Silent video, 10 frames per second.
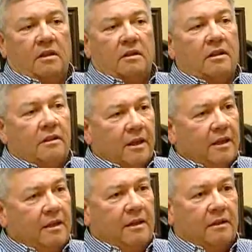that
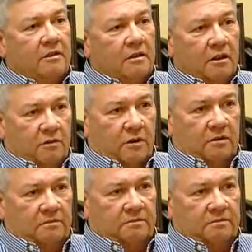they can deliver.